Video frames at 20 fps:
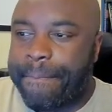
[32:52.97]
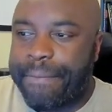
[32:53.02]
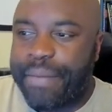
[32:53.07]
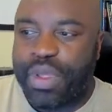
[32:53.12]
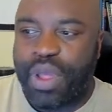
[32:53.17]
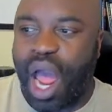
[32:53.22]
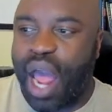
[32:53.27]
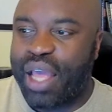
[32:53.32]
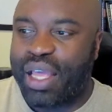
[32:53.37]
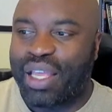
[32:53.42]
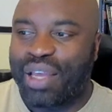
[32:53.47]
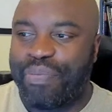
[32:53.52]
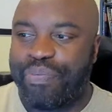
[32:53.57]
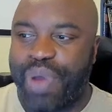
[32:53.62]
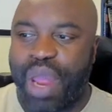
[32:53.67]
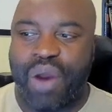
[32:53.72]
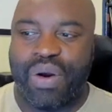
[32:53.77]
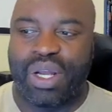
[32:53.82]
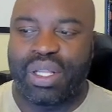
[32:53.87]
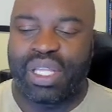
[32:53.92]
I
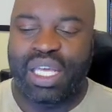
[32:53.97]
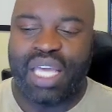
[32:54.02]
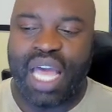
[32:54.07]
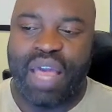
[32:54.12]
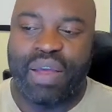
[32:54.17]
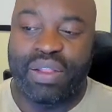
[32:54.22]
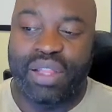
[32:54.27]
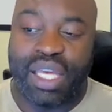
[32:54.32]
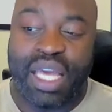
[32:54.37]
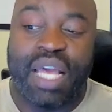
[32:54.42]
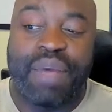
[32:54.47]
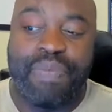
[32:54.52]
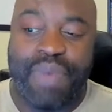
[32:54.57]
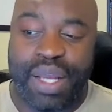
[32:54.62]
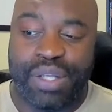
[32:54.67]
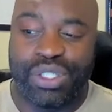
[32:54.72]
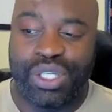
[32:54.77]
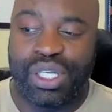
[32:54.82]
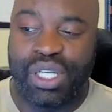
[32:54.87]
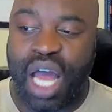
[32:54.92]
compare it, like I
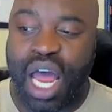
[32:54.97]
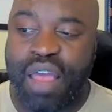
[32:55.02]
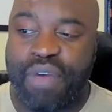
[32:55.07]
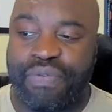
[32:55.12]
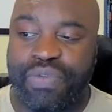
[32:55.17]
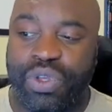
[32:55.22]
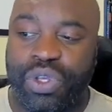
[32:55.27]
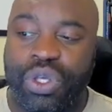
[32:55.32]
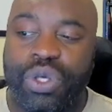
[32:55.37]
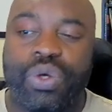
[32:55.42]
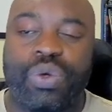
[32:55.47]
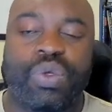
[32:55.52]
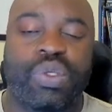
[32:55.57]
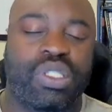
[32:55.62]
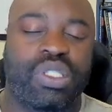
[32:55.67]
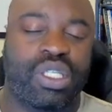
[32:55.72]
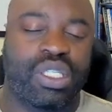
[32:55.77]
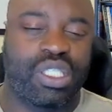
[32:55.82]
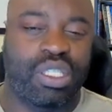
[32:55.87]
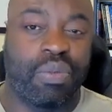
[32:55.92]
mentioned, I've
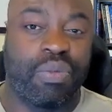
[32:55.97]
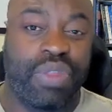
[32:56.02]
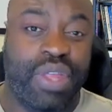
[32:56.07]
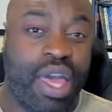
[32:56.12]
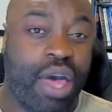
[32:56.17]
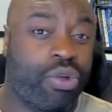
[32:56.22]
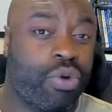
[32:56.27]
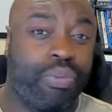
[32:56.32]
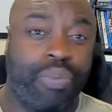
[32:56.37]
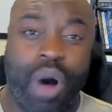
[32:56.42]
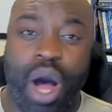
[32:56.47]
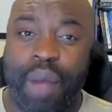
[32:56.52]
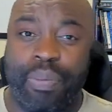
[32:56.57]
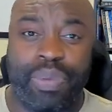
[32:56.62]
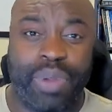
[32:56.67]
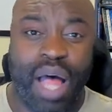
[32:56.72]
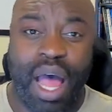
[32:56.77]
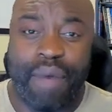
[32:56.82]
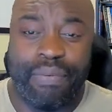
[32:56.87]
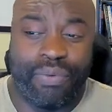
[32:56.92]
used some of the other bot
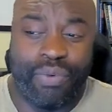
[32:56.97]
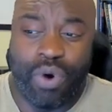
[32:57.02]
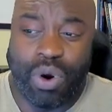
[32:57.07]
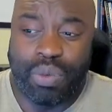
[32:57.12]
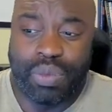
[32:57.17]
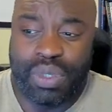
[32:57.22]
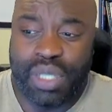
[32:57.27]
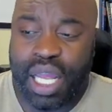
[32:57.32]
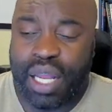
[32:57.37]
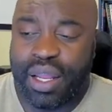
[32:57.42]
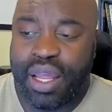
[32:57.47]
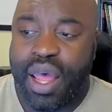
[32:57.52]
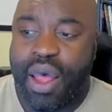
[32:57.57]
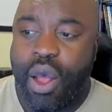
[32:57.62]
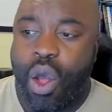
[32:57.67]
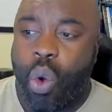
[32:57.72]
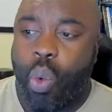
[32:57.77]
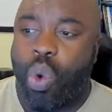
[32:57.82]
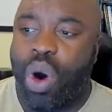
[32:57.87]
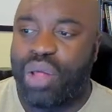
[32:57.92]
platforms, and
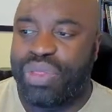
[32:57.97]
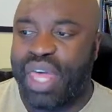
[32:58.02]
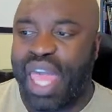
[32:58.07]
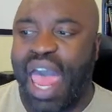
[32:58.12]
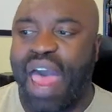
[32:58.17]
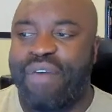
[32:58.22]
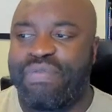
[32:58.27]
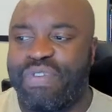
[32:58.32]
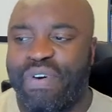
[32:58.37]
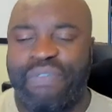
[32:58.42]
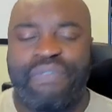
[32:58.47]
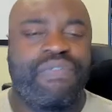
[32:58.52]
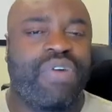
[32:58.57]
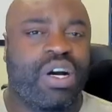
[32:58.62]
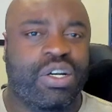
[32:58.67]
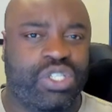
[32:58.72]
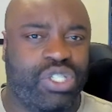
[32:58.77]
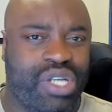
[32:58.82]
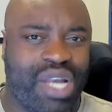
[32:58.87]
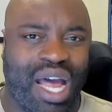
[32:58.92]
while they have the
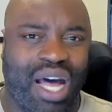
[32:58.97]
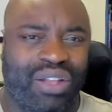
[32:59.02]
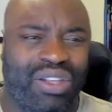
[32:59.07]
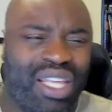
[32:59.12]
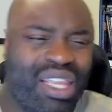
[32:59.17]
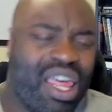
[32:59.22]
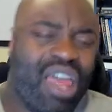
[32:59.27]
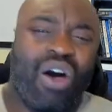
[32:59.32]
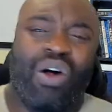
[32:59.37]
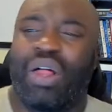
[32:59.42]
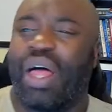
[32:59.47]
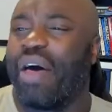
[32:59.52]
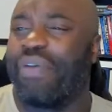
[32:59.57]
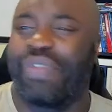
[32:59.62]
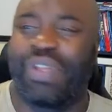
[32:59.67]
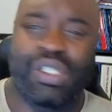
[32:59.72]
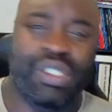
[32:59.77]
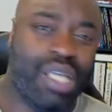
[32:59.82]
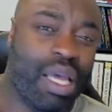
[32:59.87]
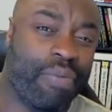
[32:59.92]
functionality, they all have
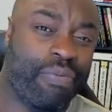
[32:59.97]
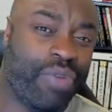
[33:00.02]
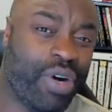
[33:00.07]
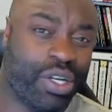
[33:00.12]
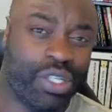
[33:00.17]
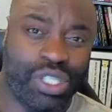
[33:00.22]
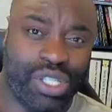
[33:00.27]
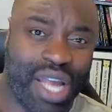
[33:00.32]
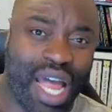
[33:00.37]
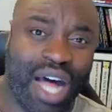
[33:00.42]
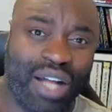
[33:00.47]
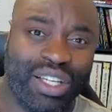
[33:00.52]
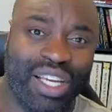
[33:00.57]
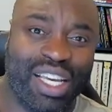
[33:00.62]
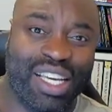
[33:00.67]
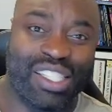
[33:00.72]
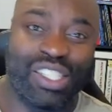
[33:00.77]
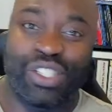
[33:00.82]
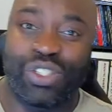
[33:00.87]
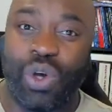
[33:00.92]
the same functionality
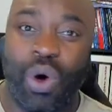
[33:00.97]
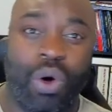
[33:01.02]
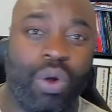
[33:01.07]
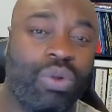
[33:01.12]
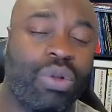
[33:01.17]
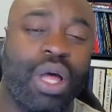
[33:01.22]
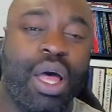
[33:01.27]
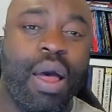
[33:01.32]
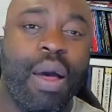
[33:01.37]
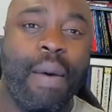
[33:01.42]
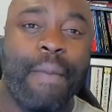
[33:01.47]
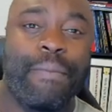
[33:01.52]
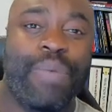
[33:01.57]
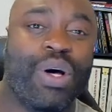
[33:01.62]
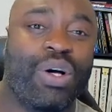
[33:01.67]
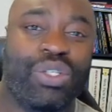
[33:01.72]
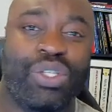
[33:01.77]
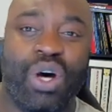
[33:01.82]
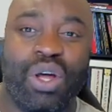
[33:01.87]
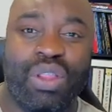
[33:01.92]
because it's all
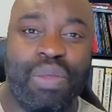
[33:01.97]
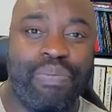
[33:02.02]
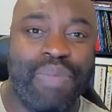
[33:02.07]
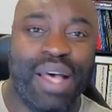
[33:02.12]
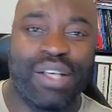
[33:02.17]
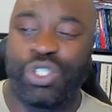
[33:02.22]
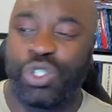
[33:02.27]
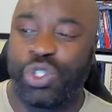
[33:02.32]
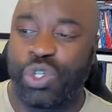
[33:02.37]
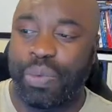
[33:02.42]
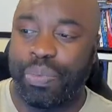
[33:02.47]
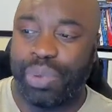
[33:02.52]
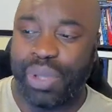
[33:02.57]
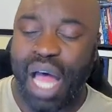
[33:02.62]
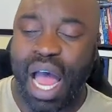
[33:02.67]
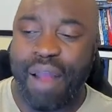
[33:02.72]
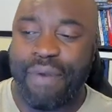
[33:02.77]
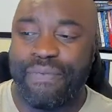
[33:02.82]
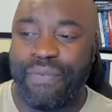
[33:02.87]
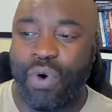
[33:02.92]
built on the Messenger
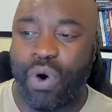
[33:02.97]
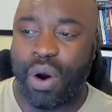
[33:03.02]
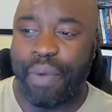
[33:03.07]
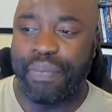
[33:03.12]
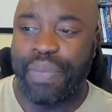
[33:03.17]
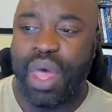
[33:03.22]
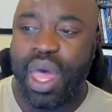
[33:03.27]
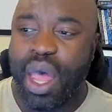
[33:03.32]
platform.